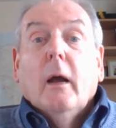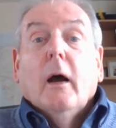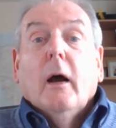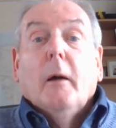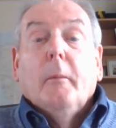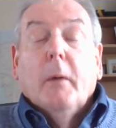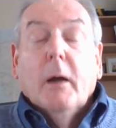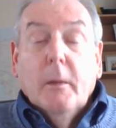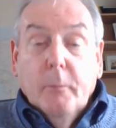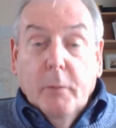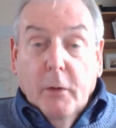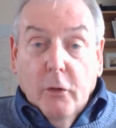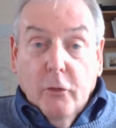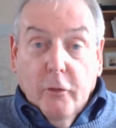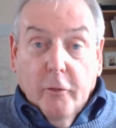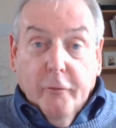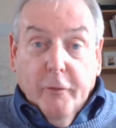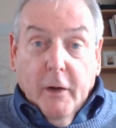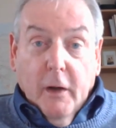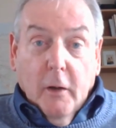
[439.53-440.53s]
I might be
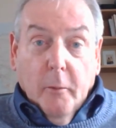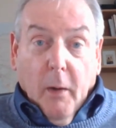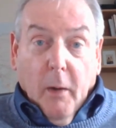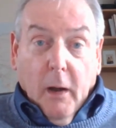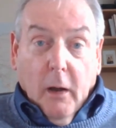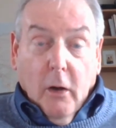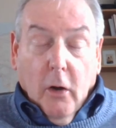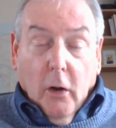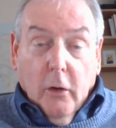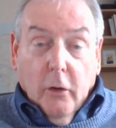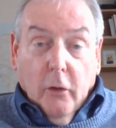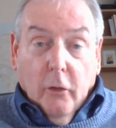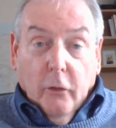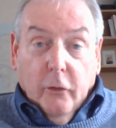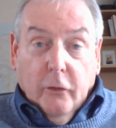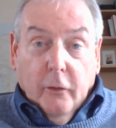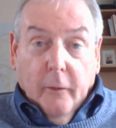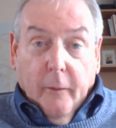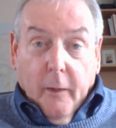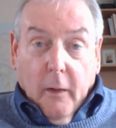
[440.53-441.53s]
revealing my
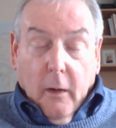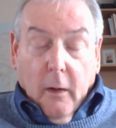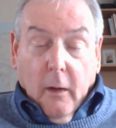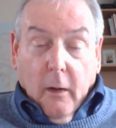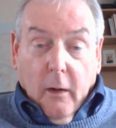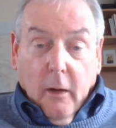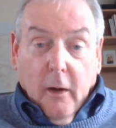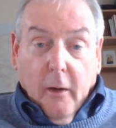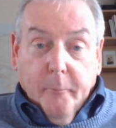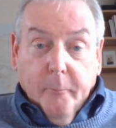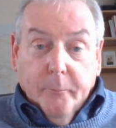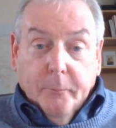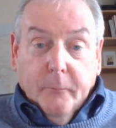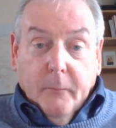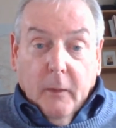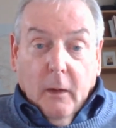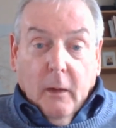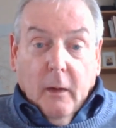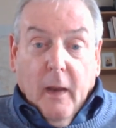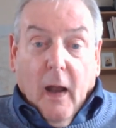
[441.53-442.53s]
colours.
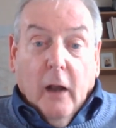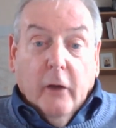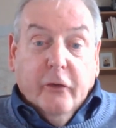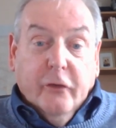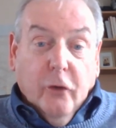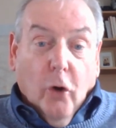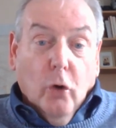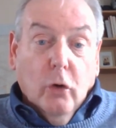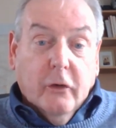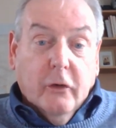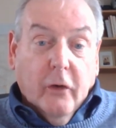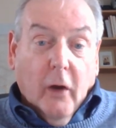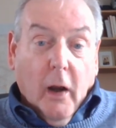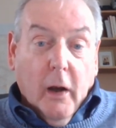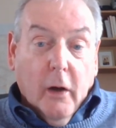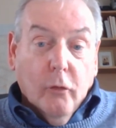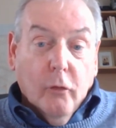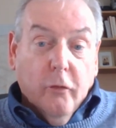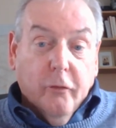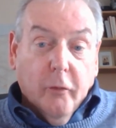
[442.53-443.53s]
That
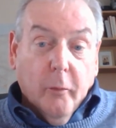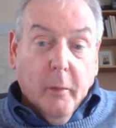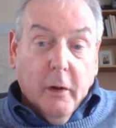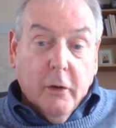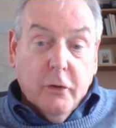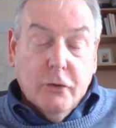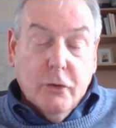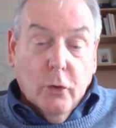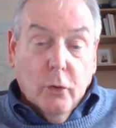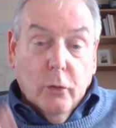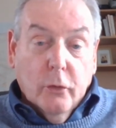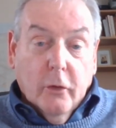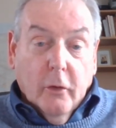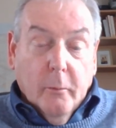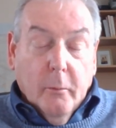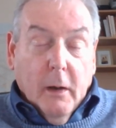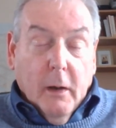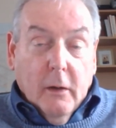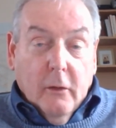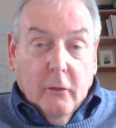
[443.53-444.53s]
saltire over my shoulder
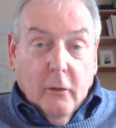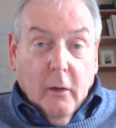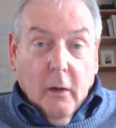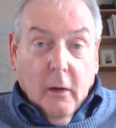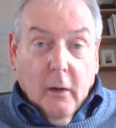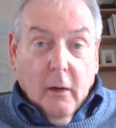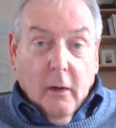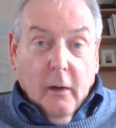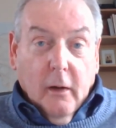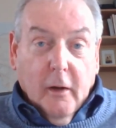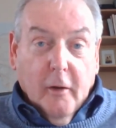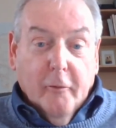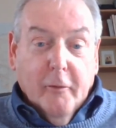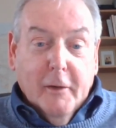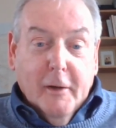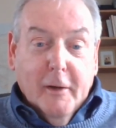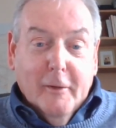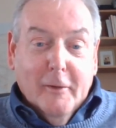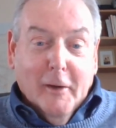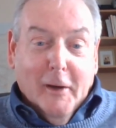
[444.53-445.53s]
might give
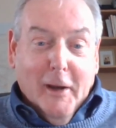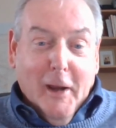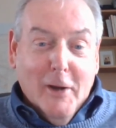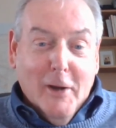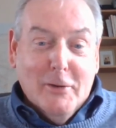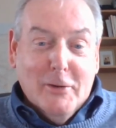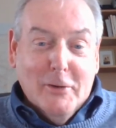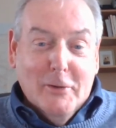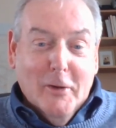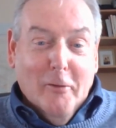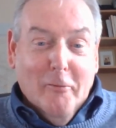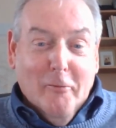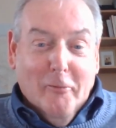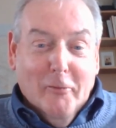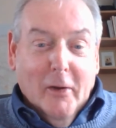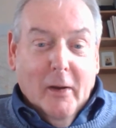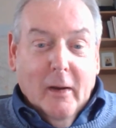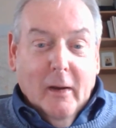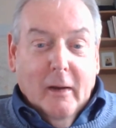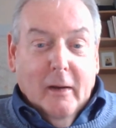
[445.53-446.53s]
an indication of
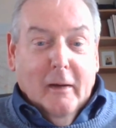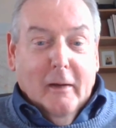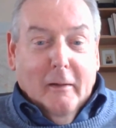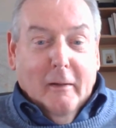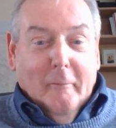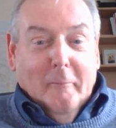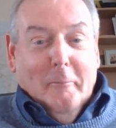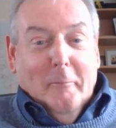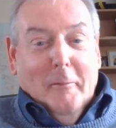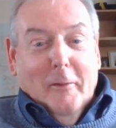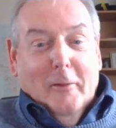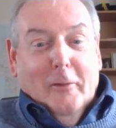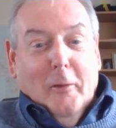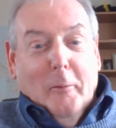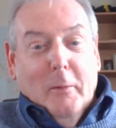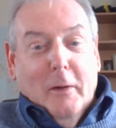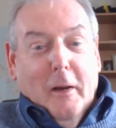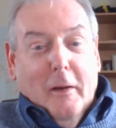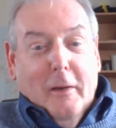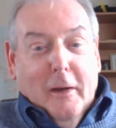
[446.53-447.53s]
some
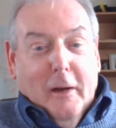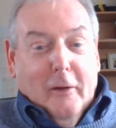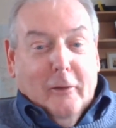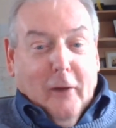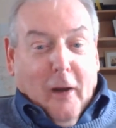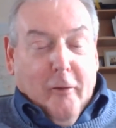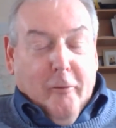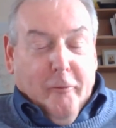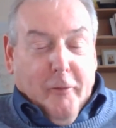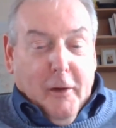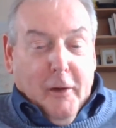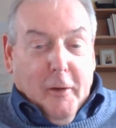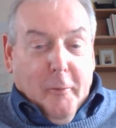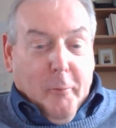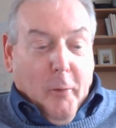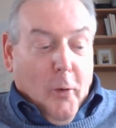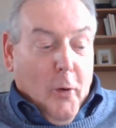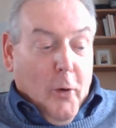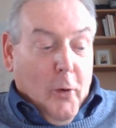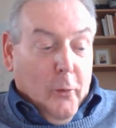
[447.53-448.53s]
of the things I feel
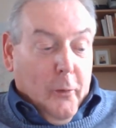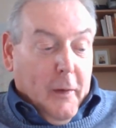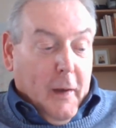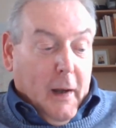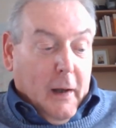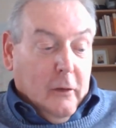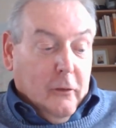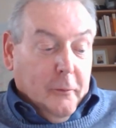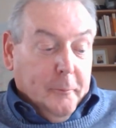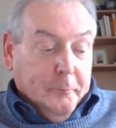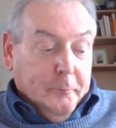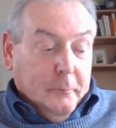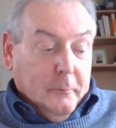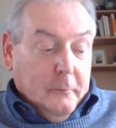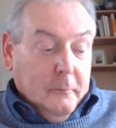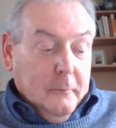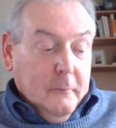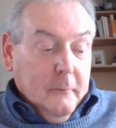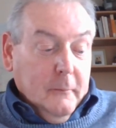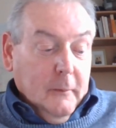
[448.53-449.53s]
about all that.
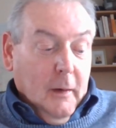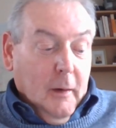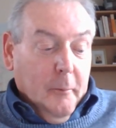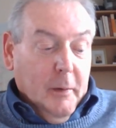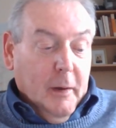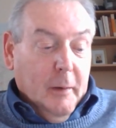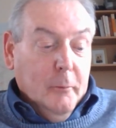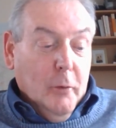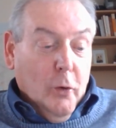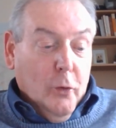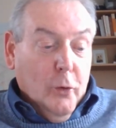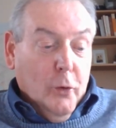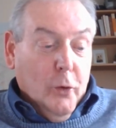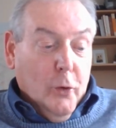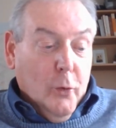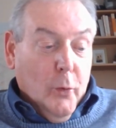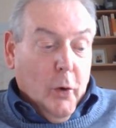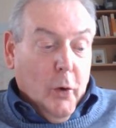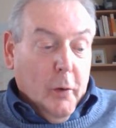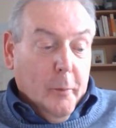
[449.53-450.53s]
But I'm not going to
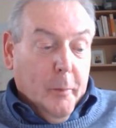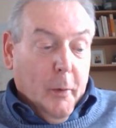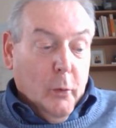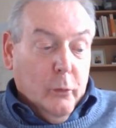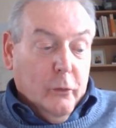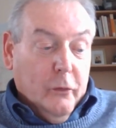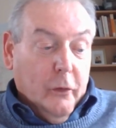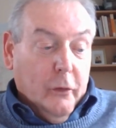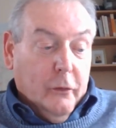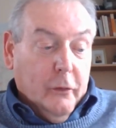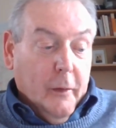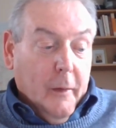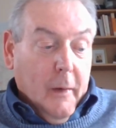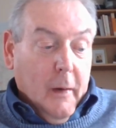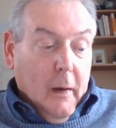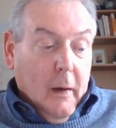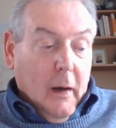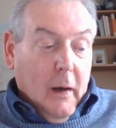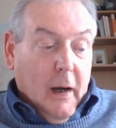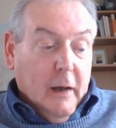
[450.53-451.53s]
go on about it.
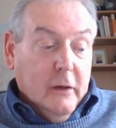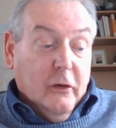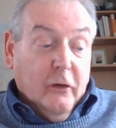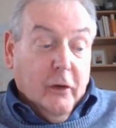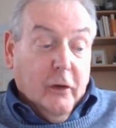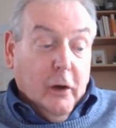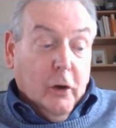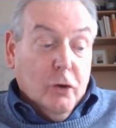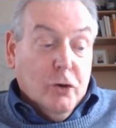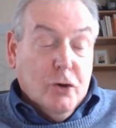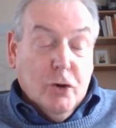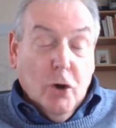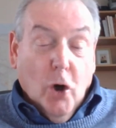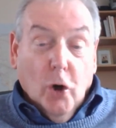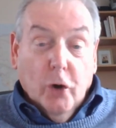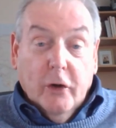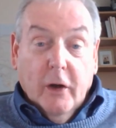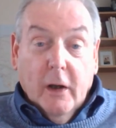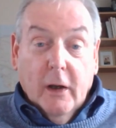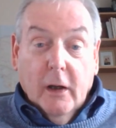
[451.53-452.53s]
I just think it's
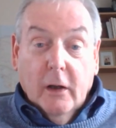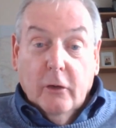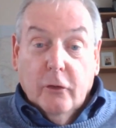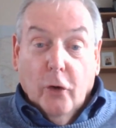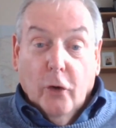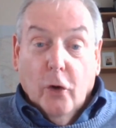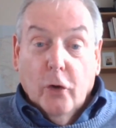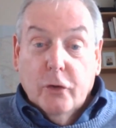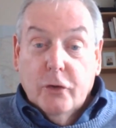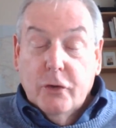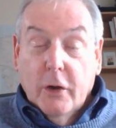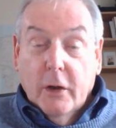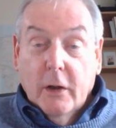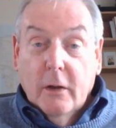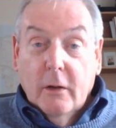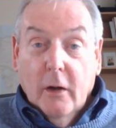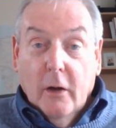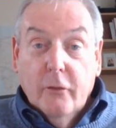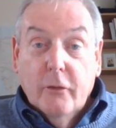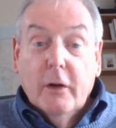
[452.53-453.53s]
shoddy and
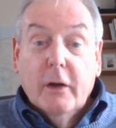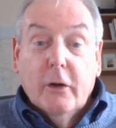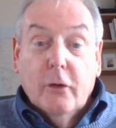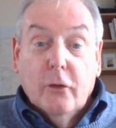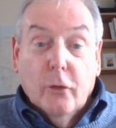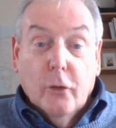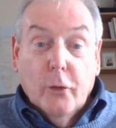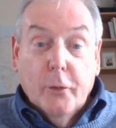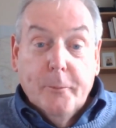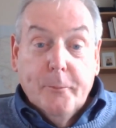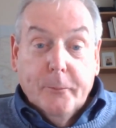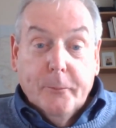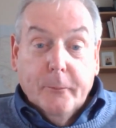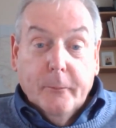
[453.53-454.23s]
tawdry. I really do.